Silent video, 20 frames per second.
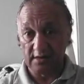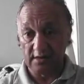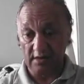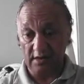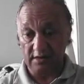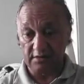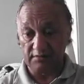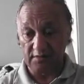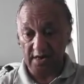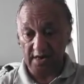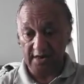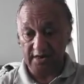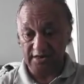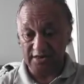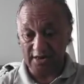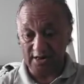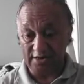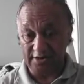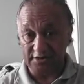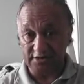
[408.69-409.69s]
on my
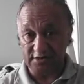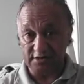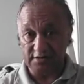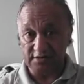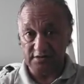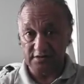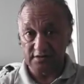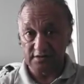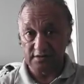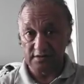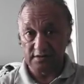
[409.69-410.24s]
intelligence